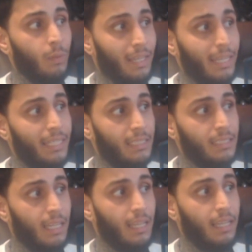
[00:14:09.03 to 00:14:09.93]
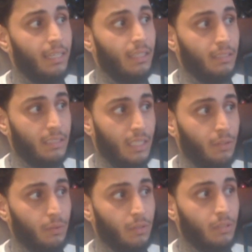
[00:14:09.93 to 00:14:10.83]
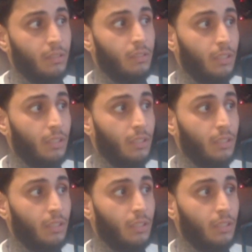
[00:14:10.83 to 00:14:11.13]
ladies in general,